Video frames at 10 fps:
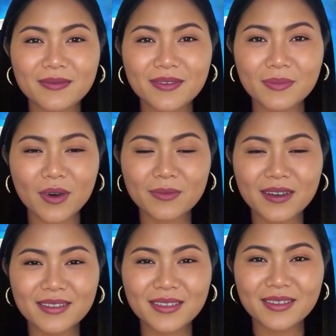For more
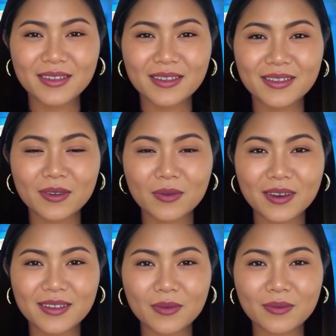business news
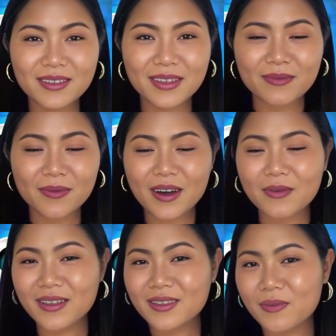stories, also
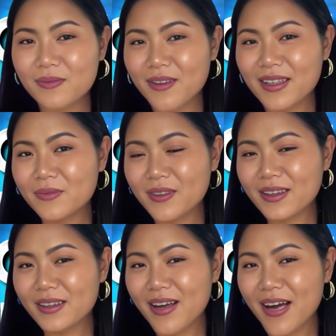follow us on
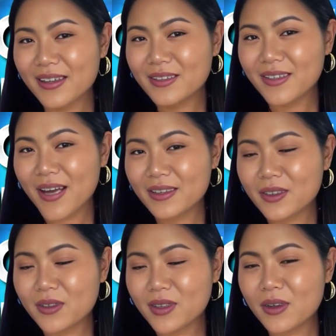Facebook, X, and
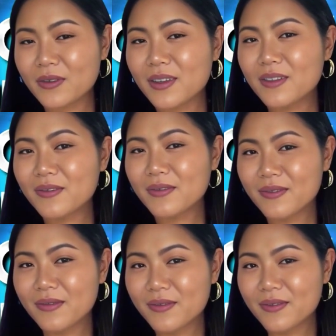YouTube.
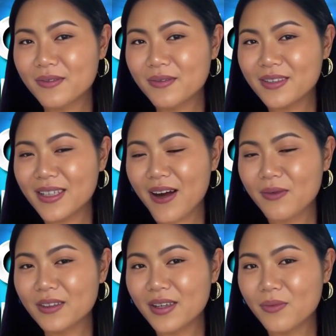To
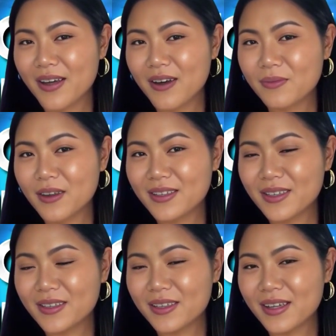help QLM
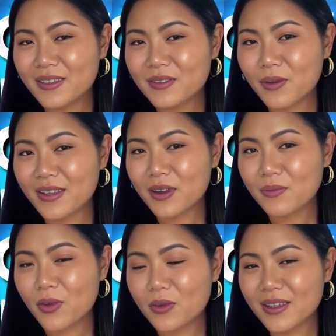Business News bring
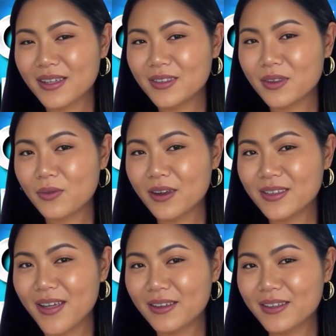you more news
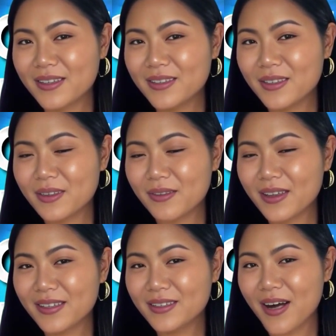stories like this,
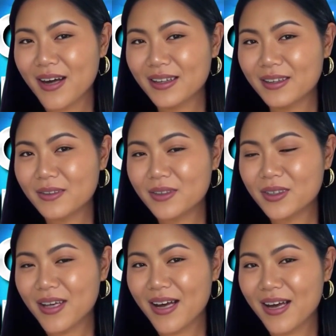please like,
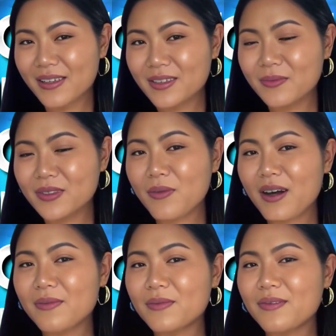share, and
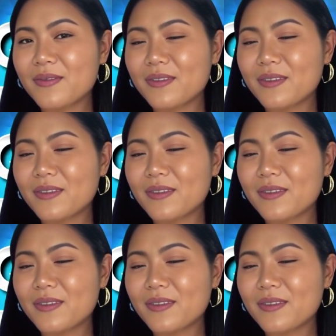subscribe.